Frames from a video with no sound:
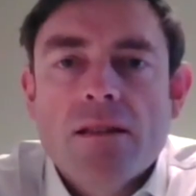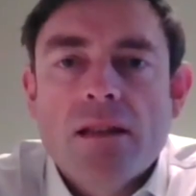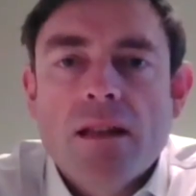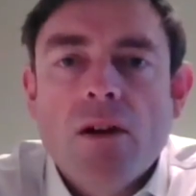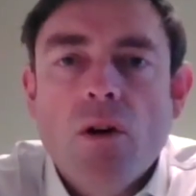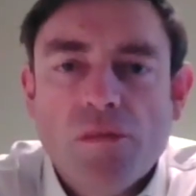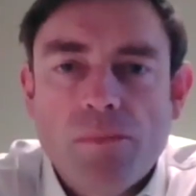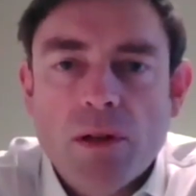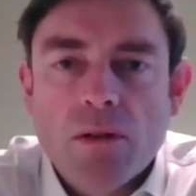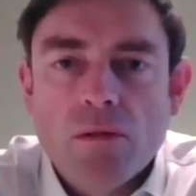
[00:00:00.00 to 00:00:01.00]
the
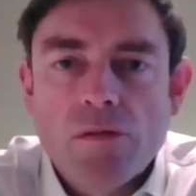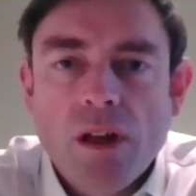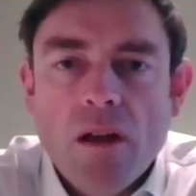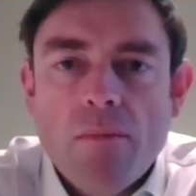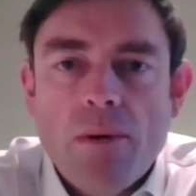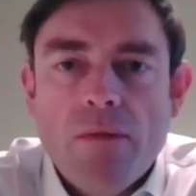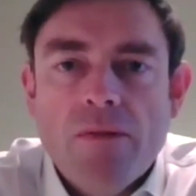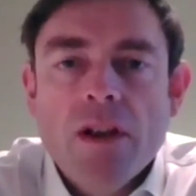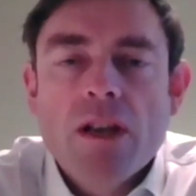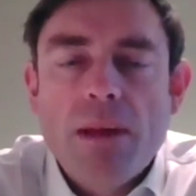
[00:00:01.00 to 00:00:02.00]
hospitals, but
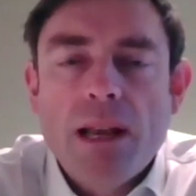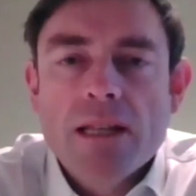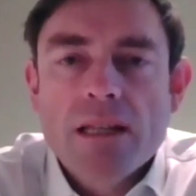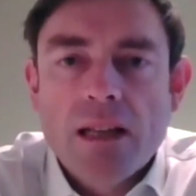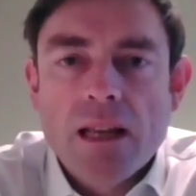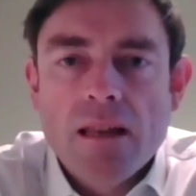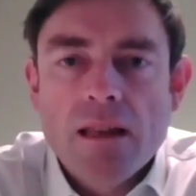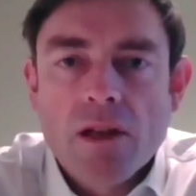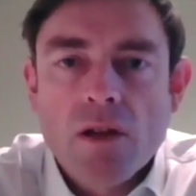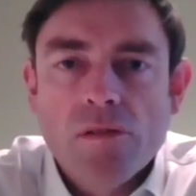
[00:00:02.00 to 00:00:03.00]
fundamentally
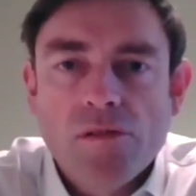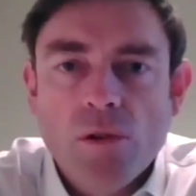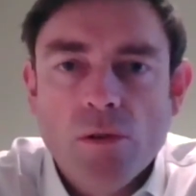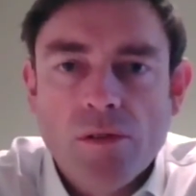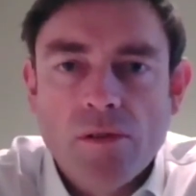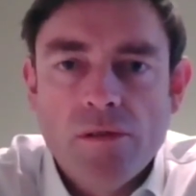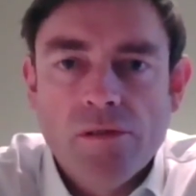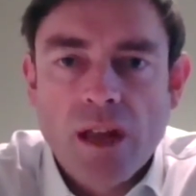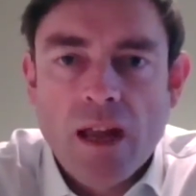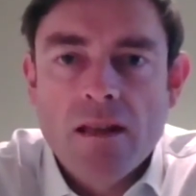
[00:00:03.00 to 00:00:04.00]
that the
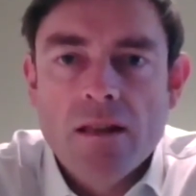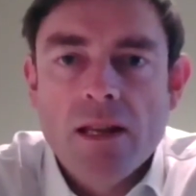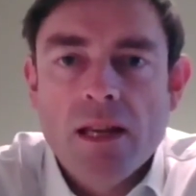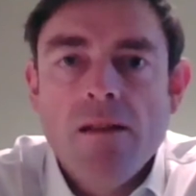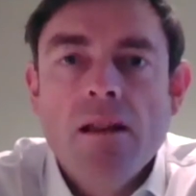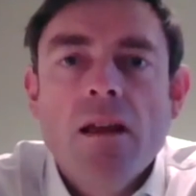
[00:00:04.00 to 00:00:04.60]
consultants and the